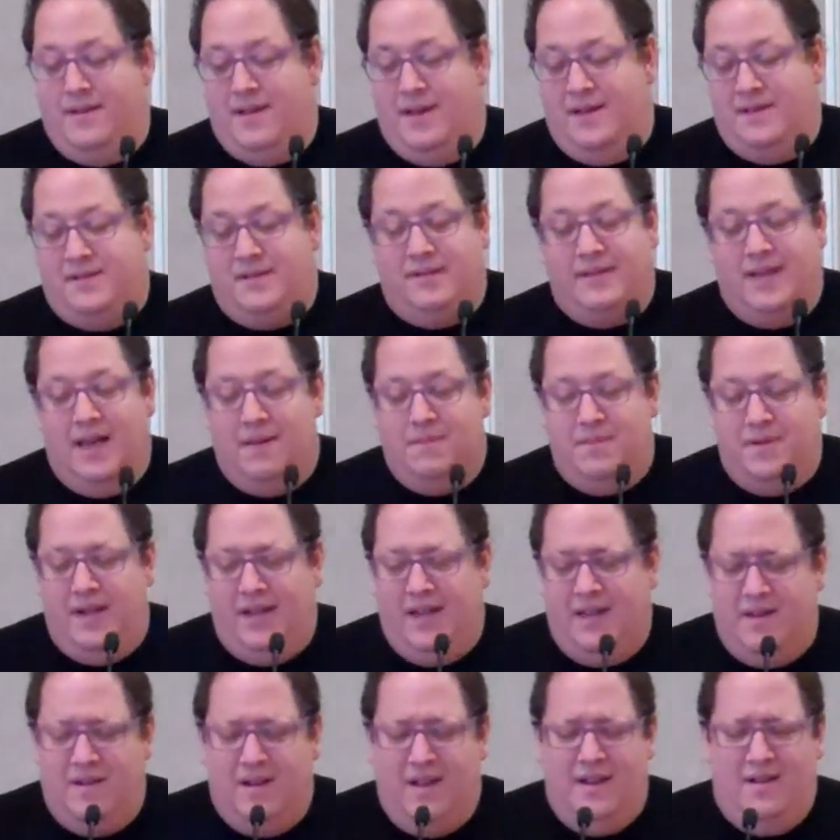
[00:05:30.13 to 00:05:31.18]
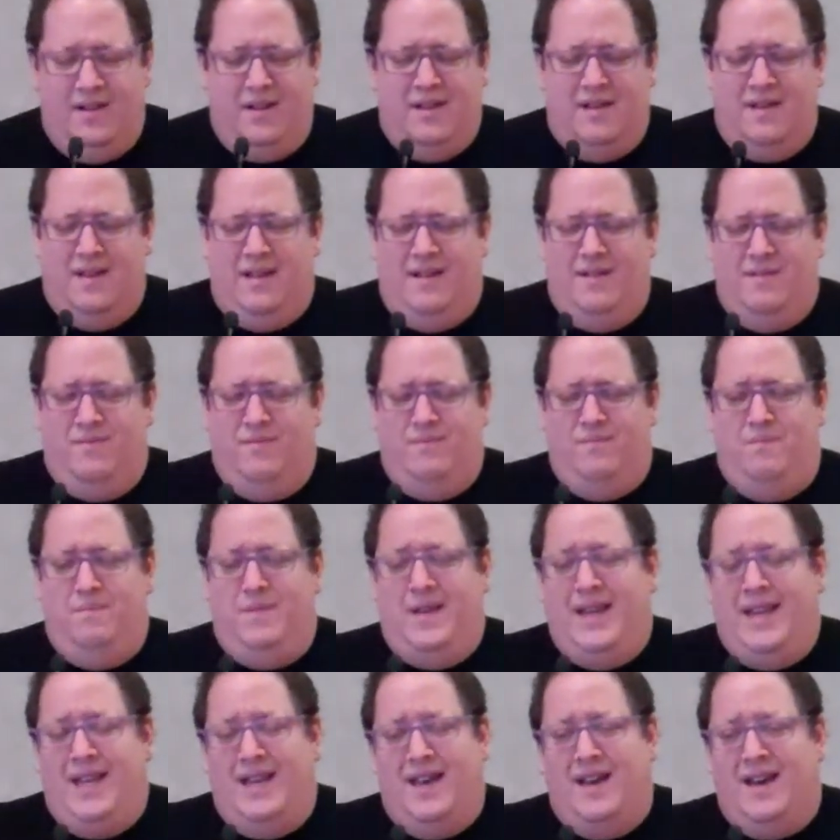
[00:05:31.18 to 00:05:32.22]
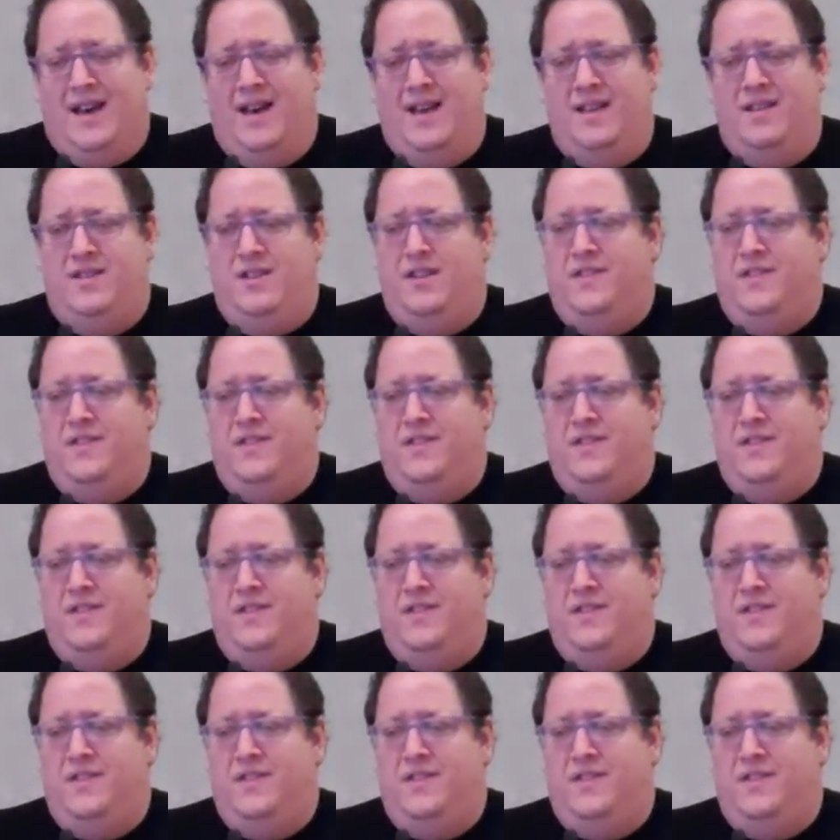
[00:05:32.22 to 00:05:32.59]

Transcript: celebrity and media.